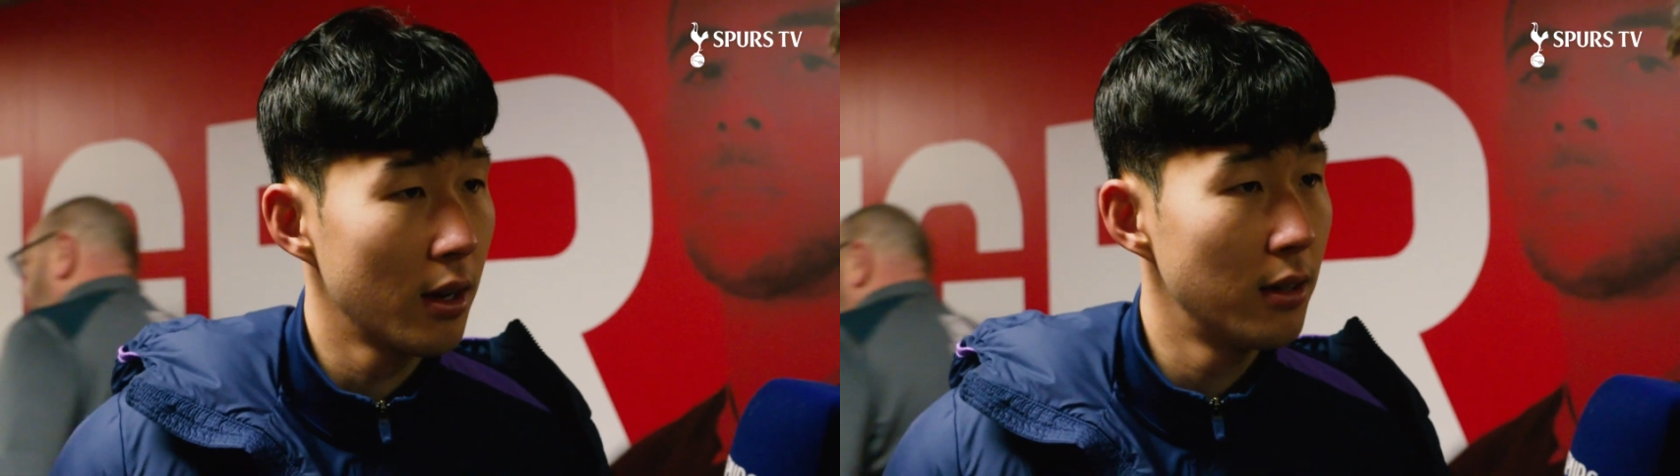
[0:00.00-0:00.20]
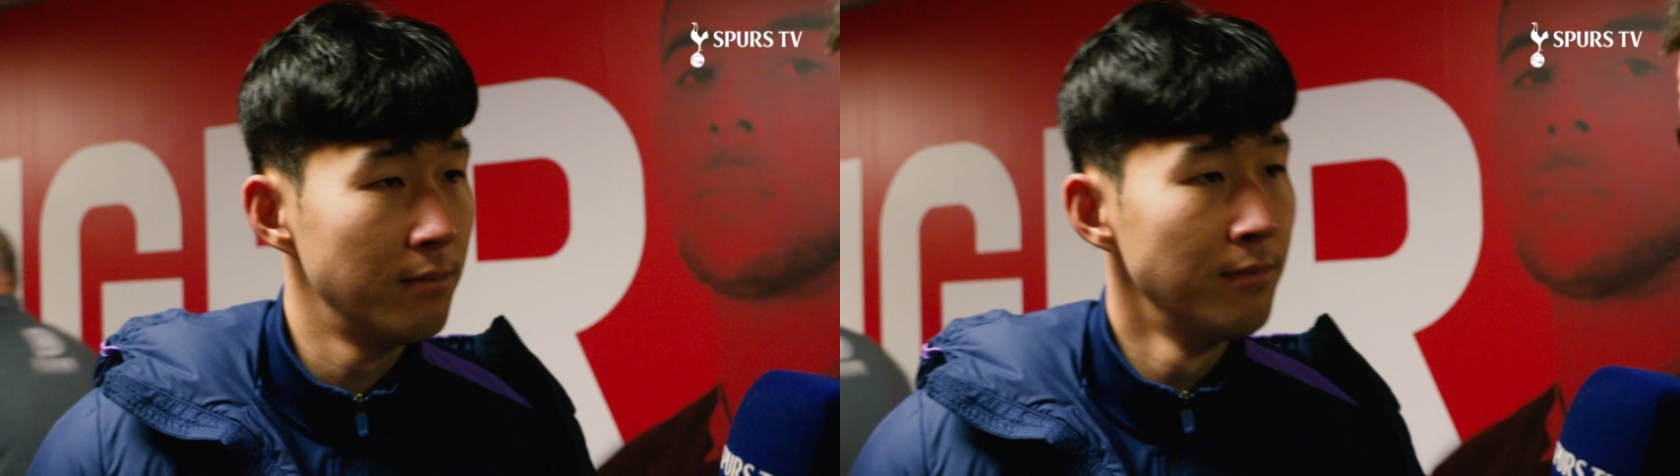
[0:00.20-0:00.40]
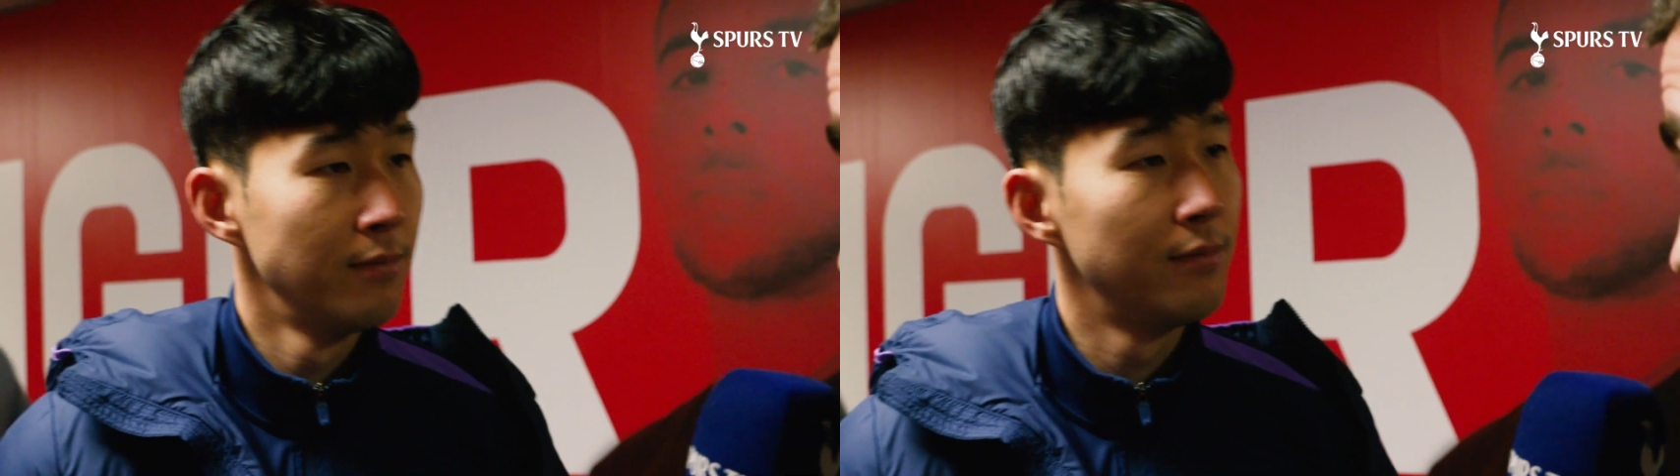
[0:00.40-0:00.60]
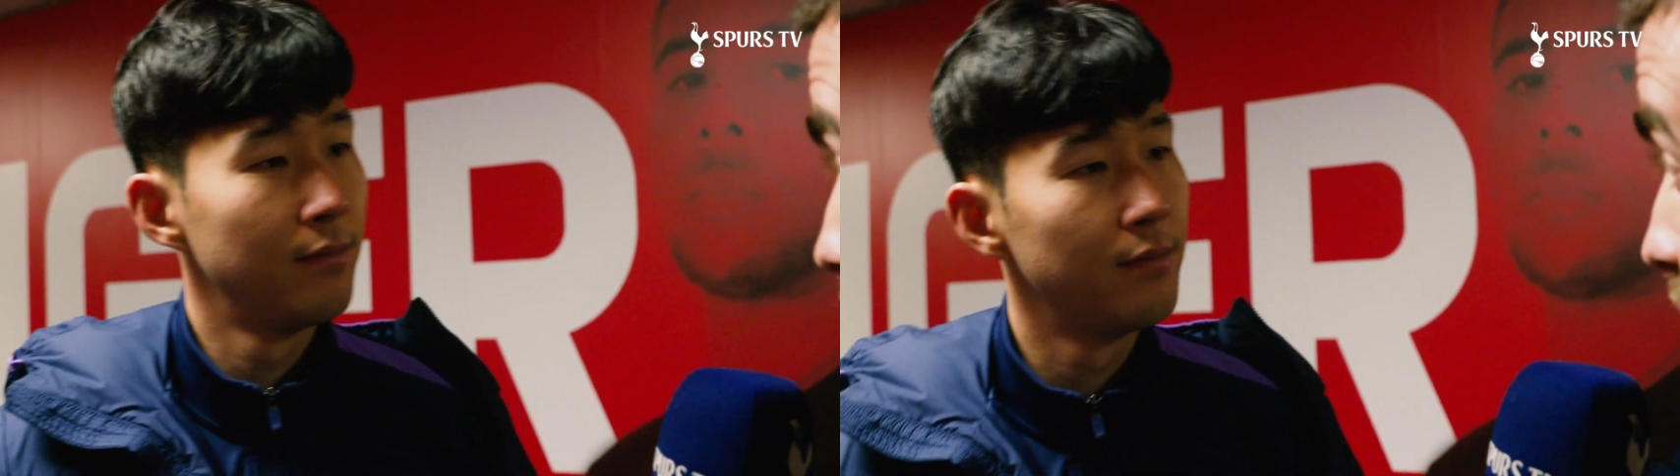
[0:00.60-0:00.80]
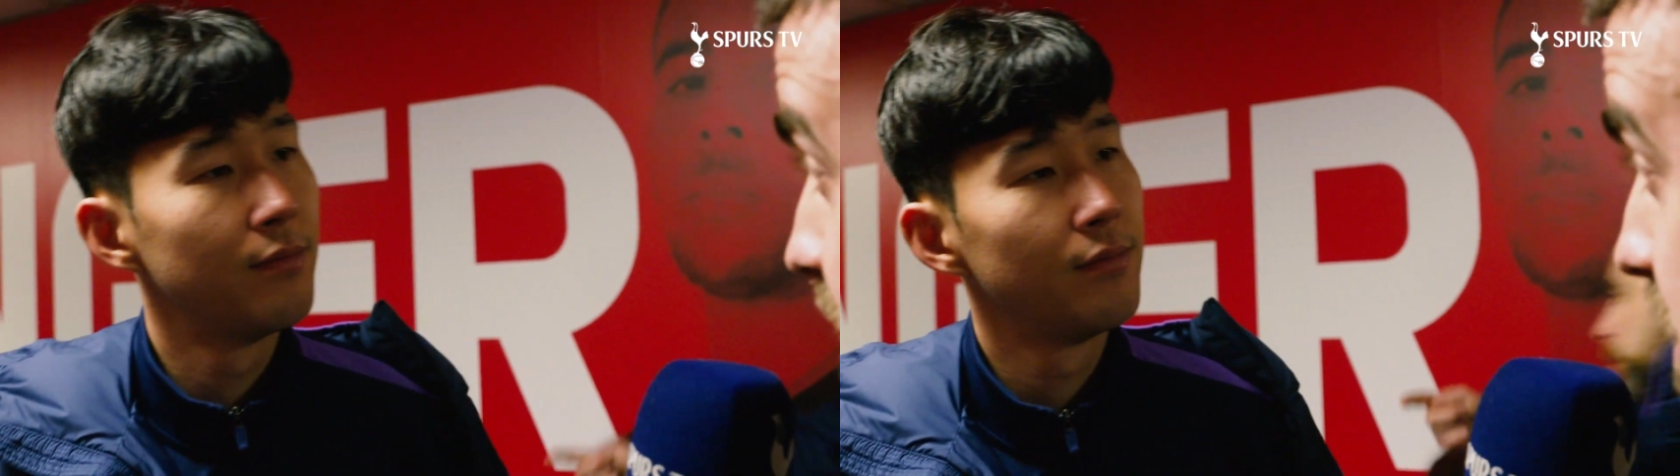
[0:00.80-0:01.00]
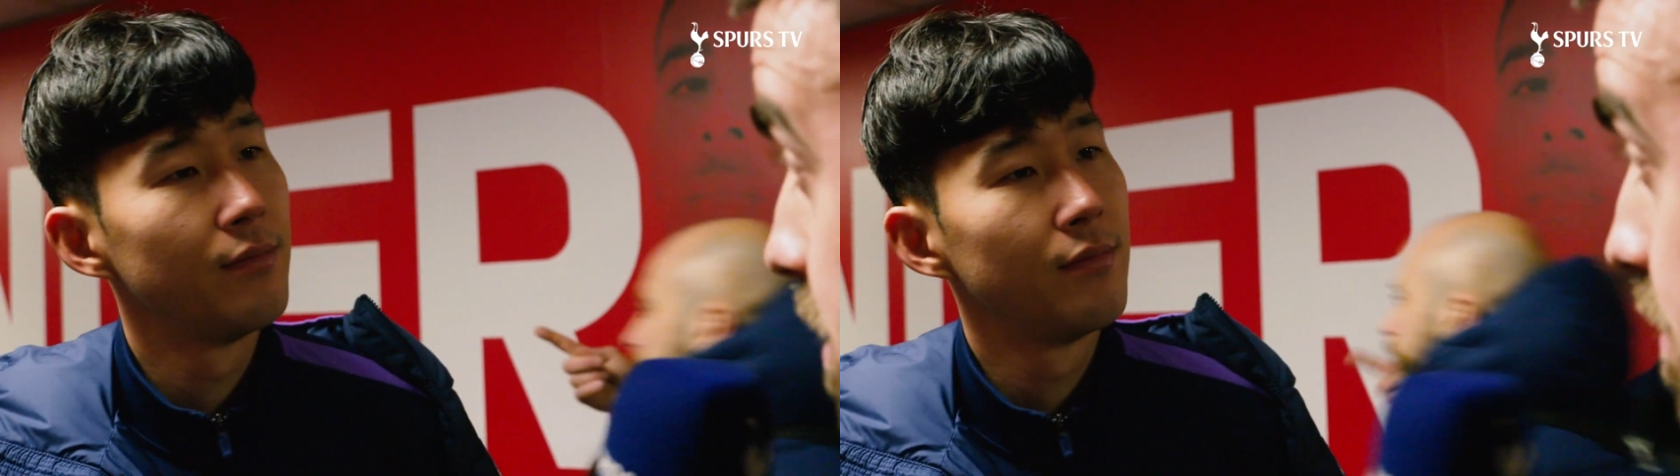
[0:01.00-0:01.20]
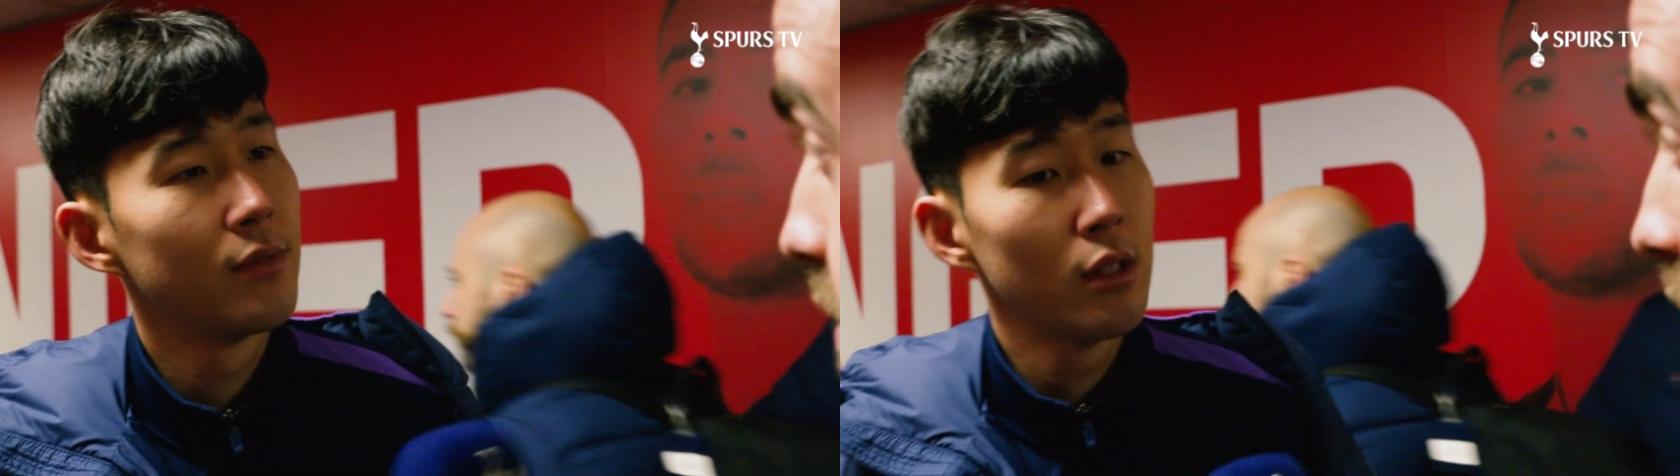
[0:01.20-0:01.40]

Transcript: growing into our team?